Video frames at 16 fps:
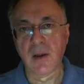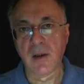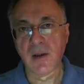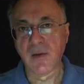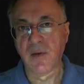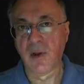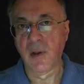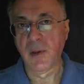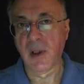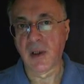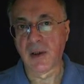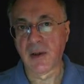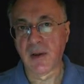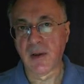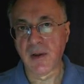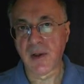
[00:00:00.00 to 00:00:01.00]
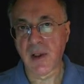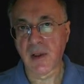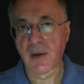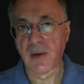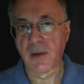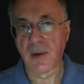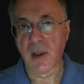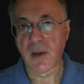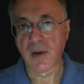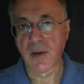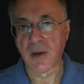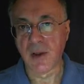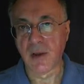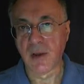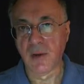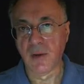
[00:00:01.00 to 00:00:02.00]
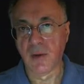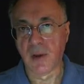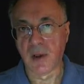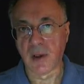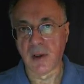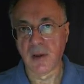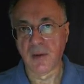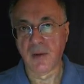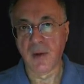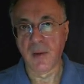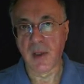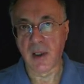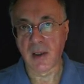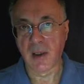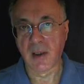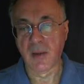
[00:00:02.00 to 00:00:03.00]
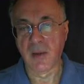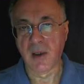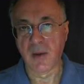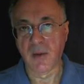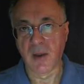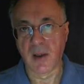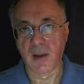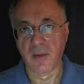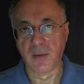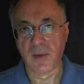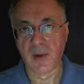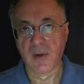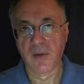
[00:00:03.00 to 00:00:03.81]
This formula turns out to actually to work remarkably well